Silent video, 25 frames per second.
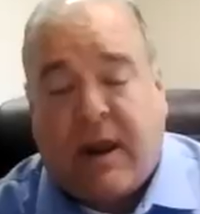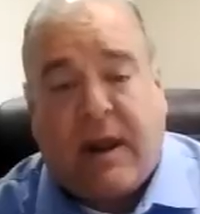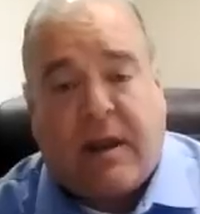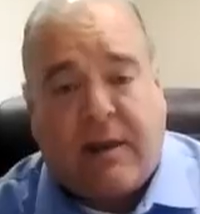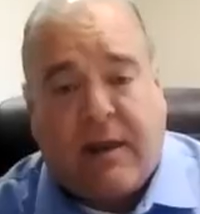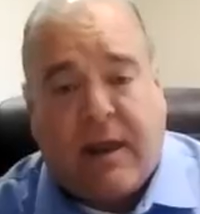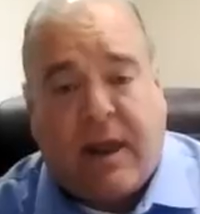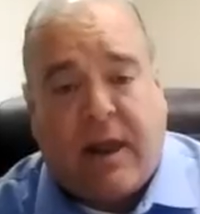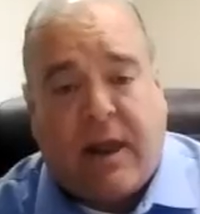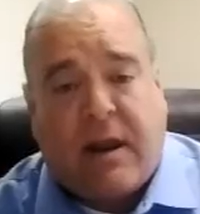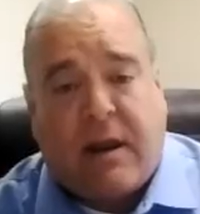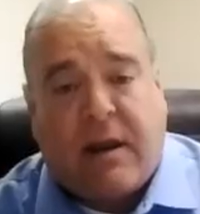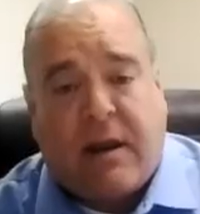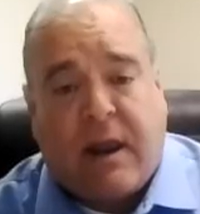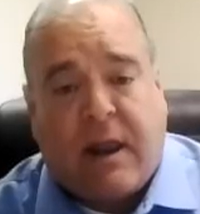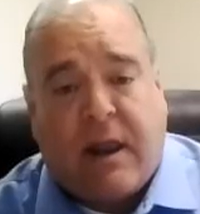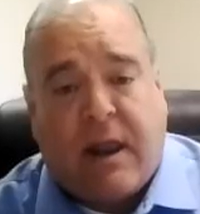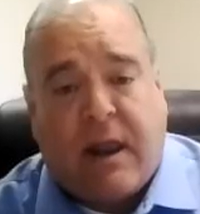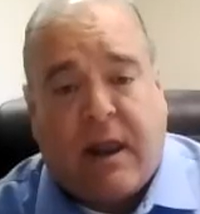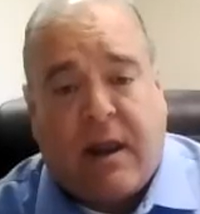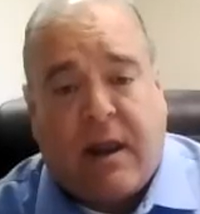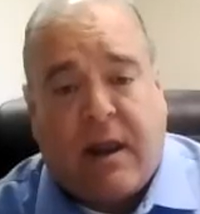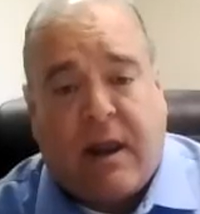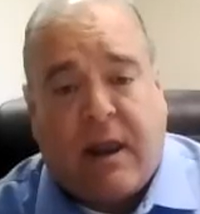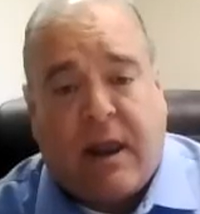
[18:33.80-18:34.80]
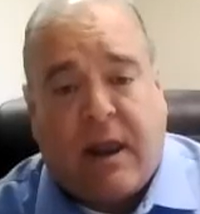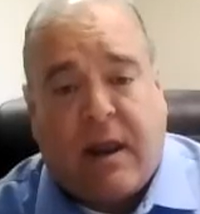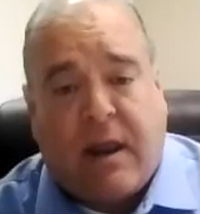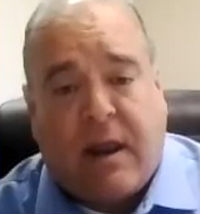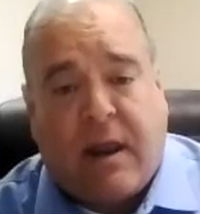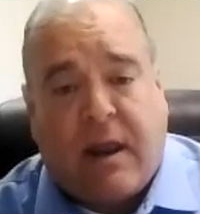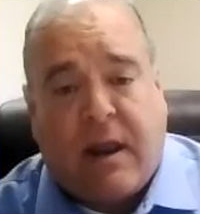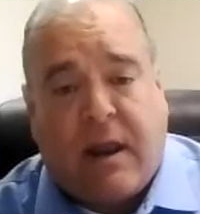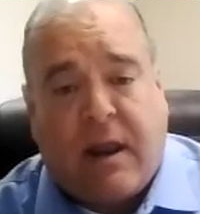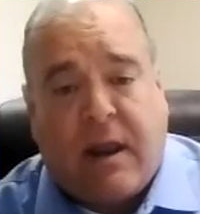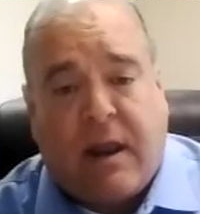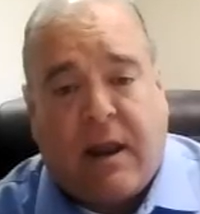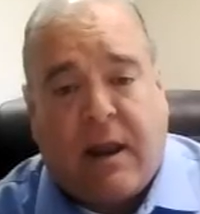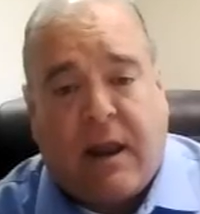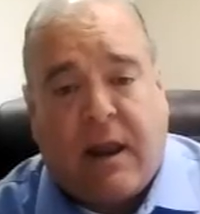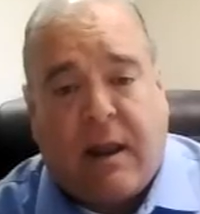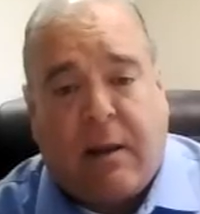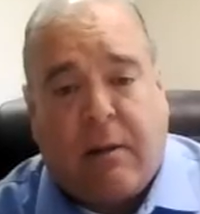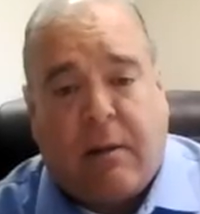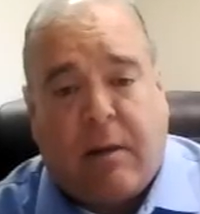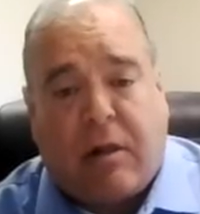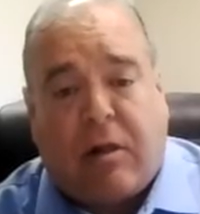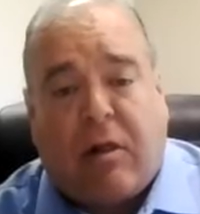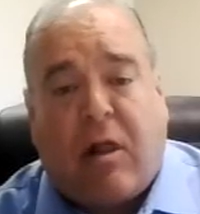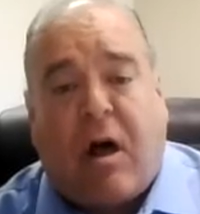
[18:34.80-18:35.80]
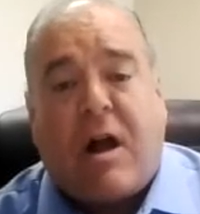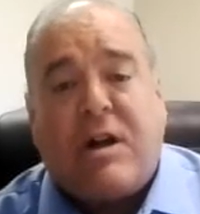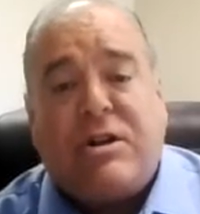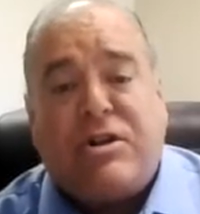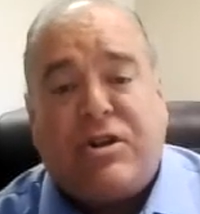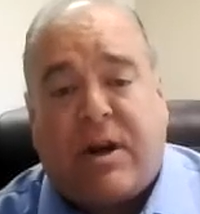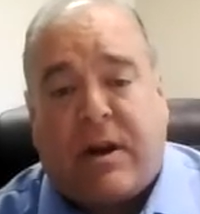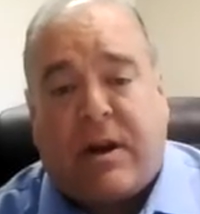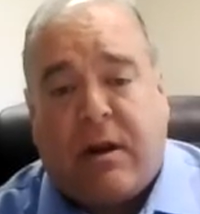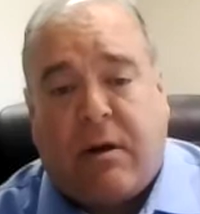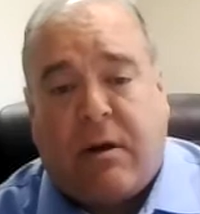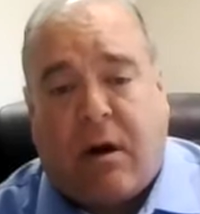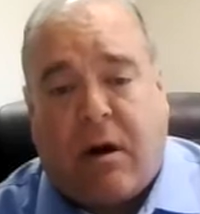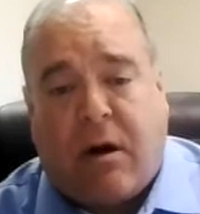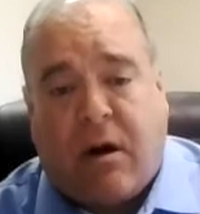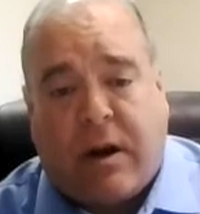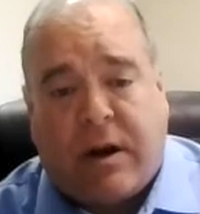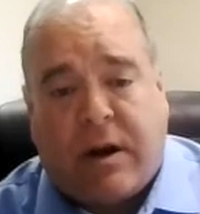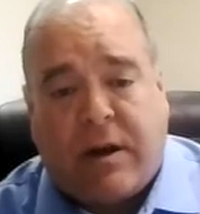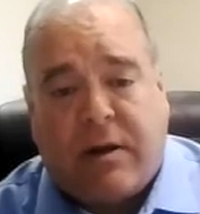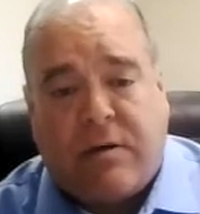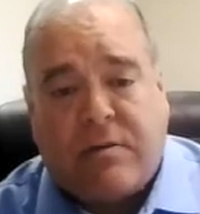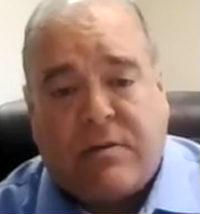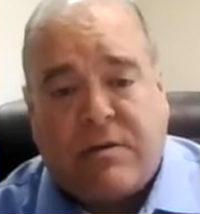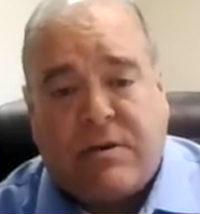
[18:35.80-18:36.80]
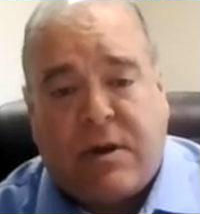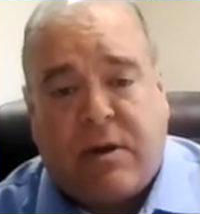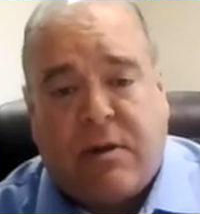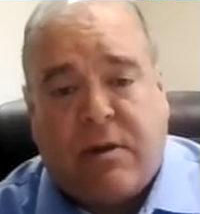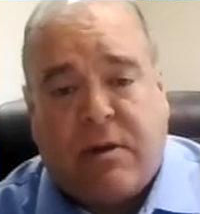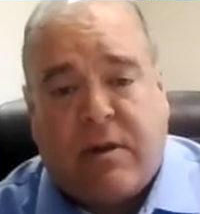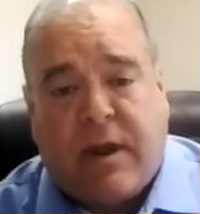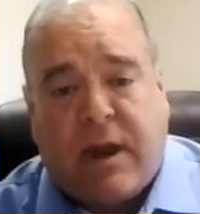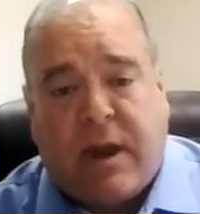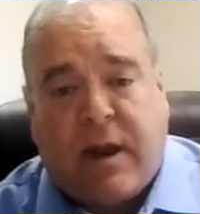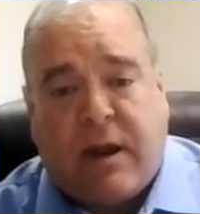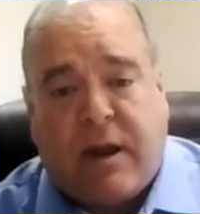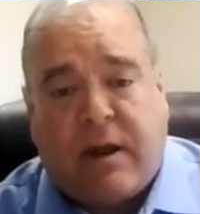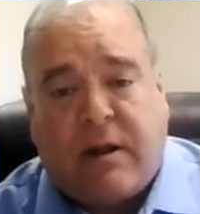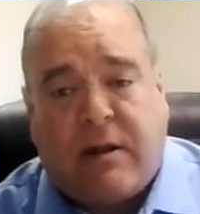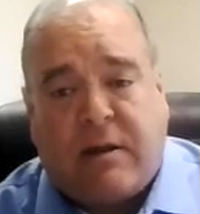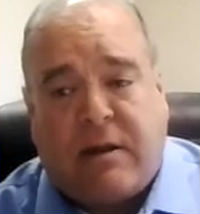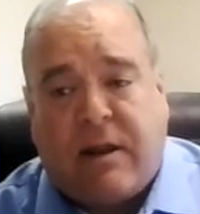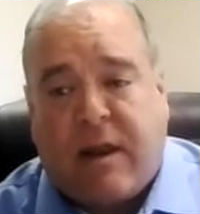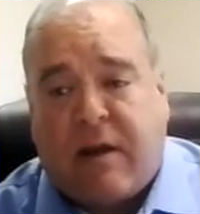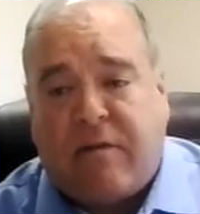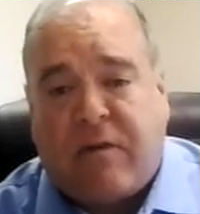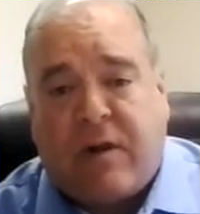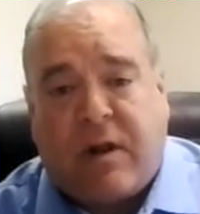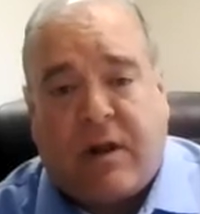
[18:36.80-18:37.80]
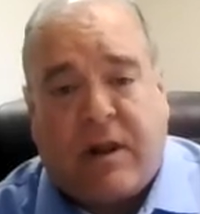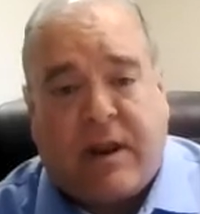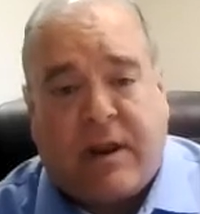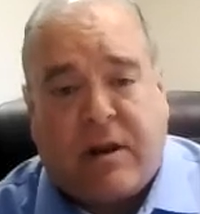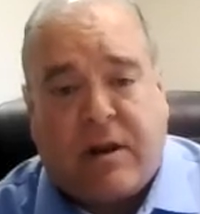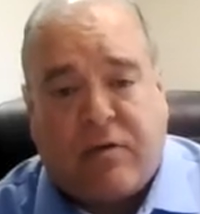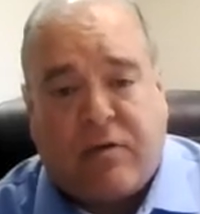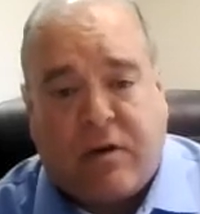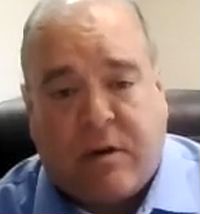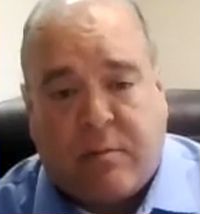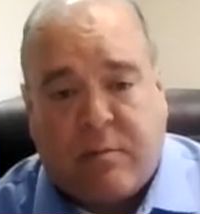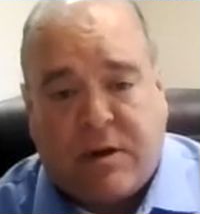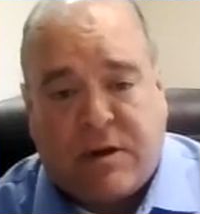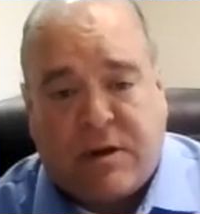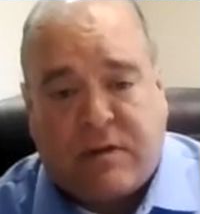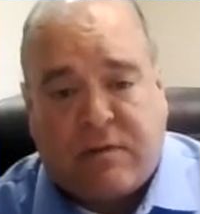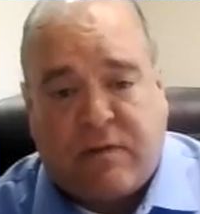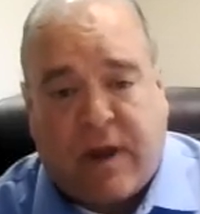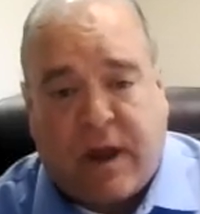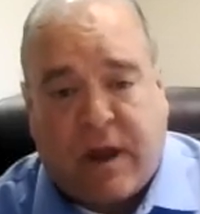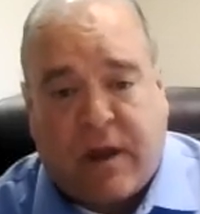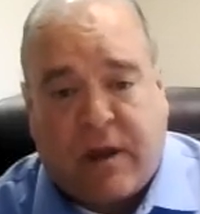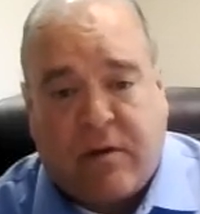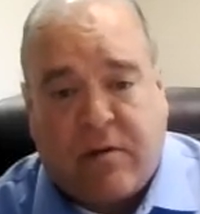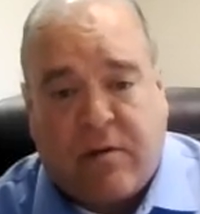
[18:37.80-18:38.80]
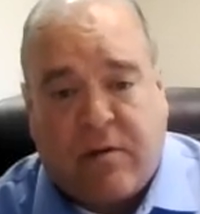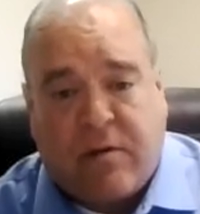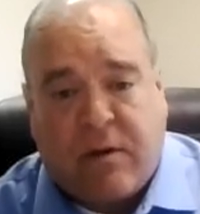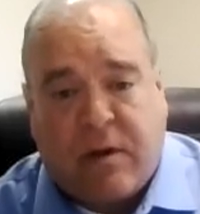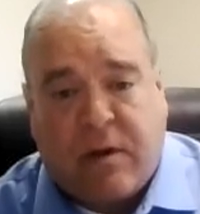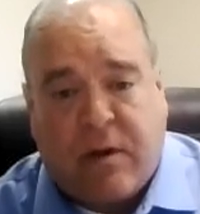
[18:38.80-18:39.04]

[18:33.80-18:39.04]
that in logic argues that it definitely contributes value.